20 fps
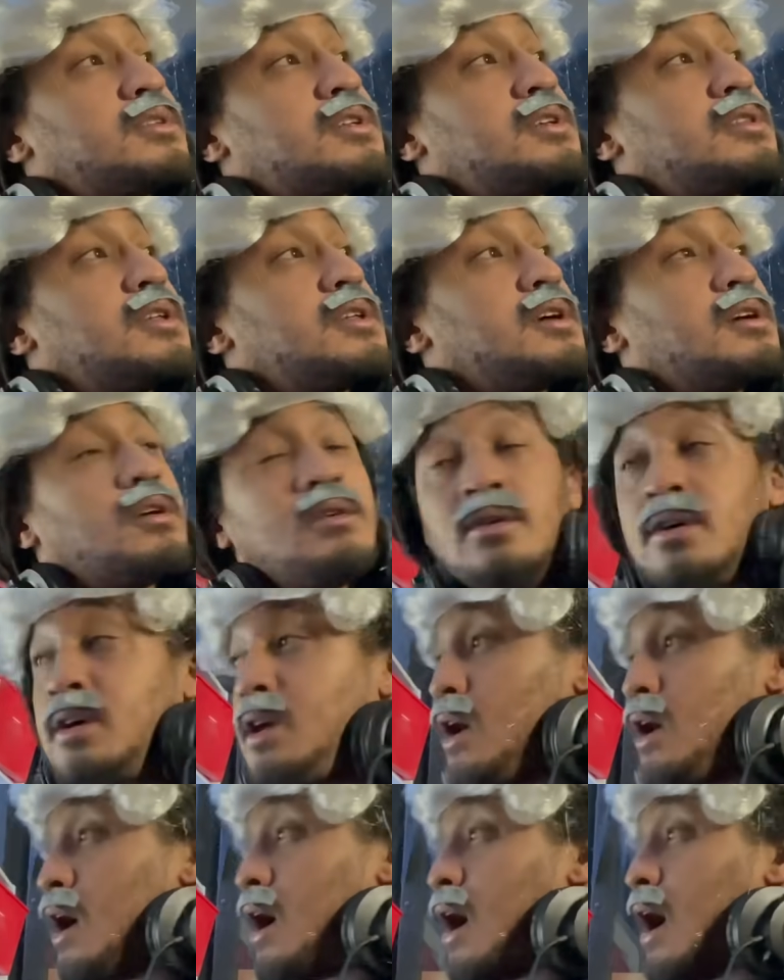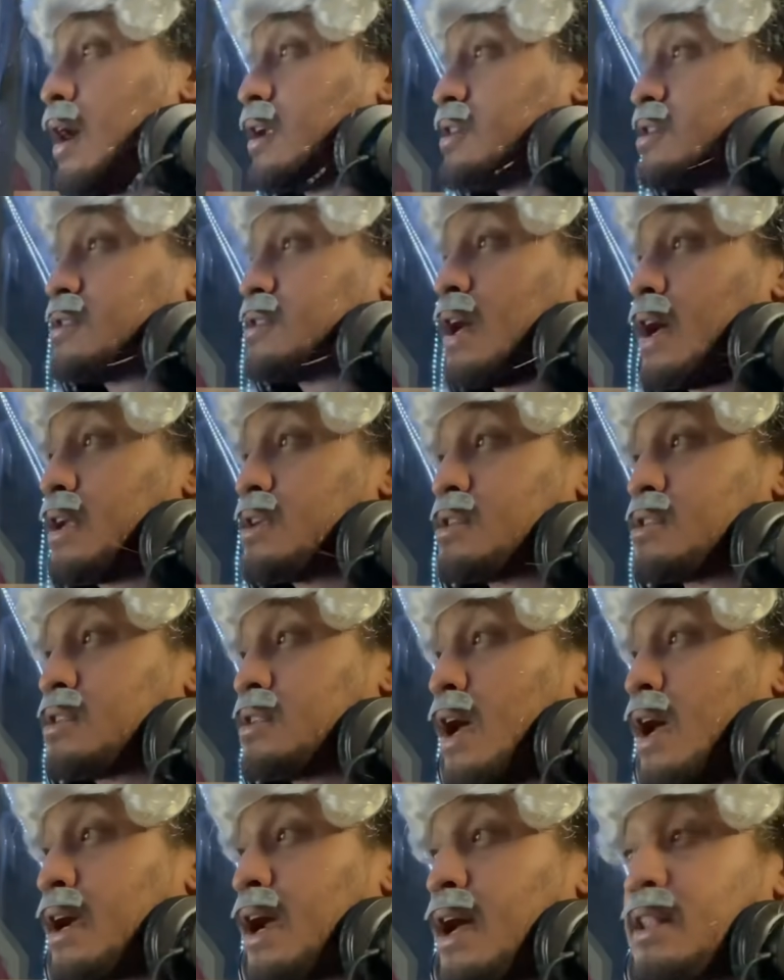thing going. I
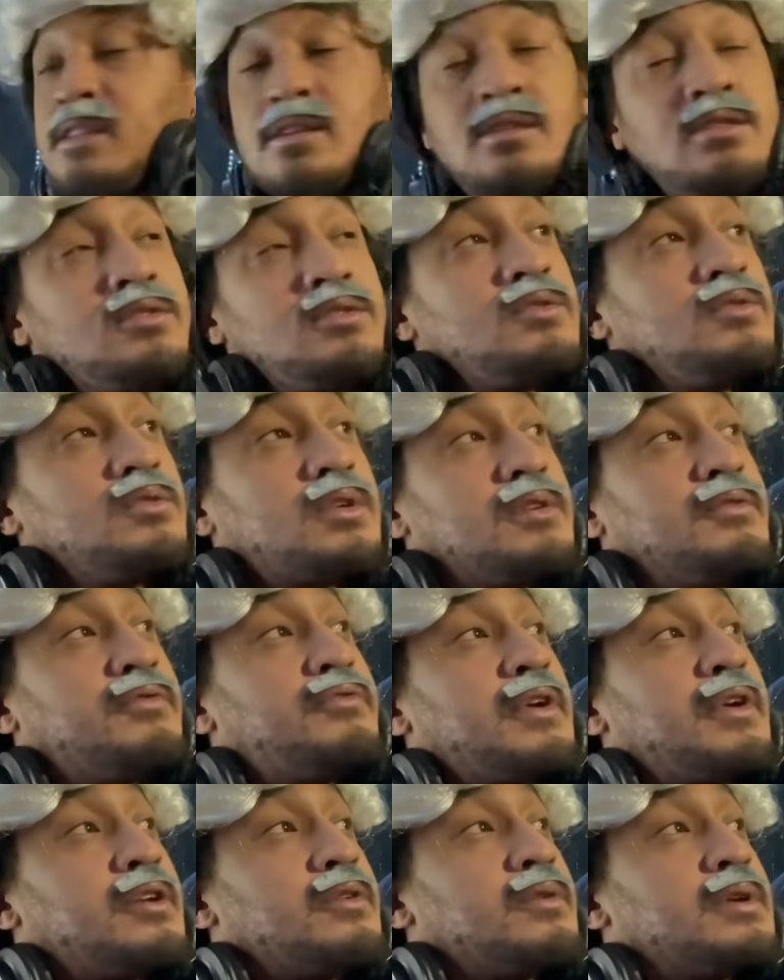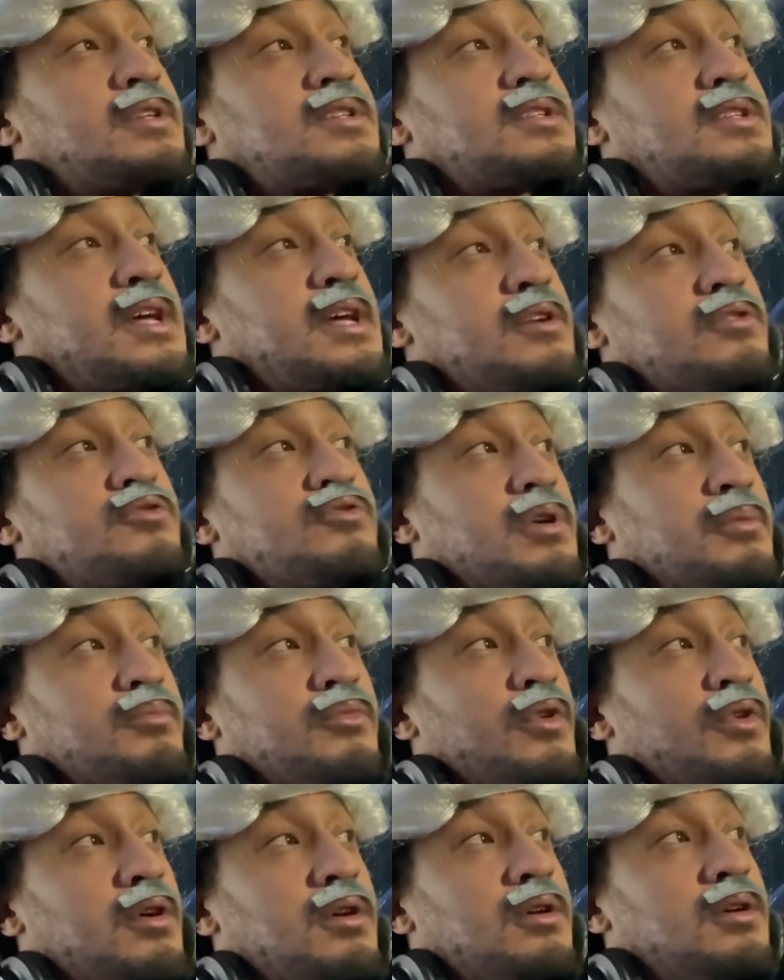got this new Confederate snare drum
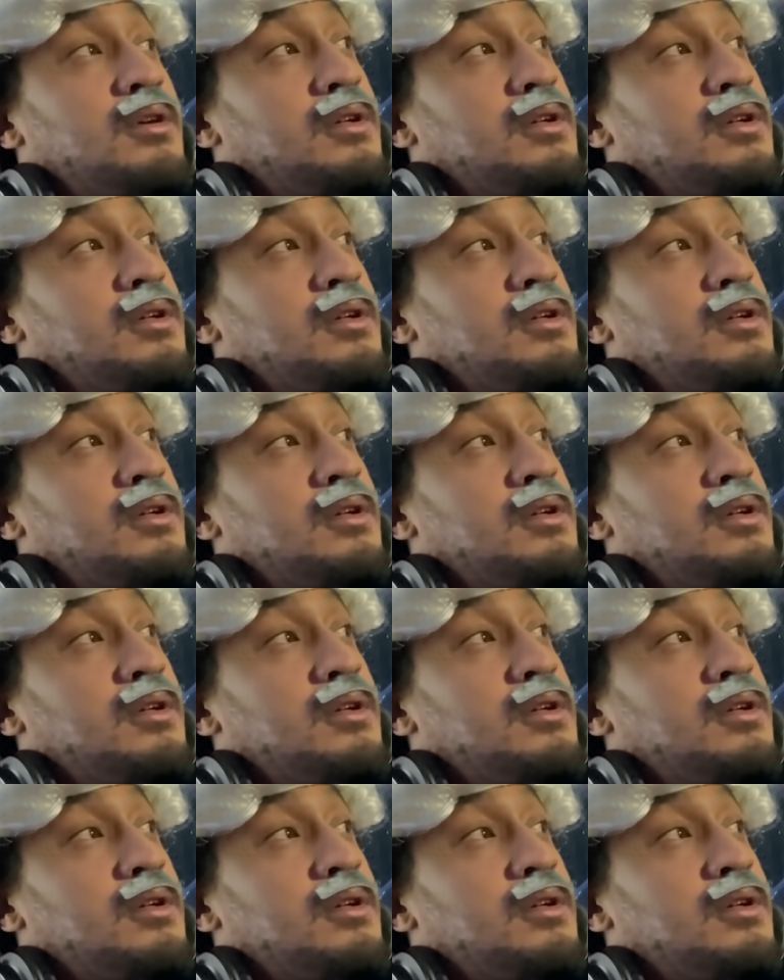roll.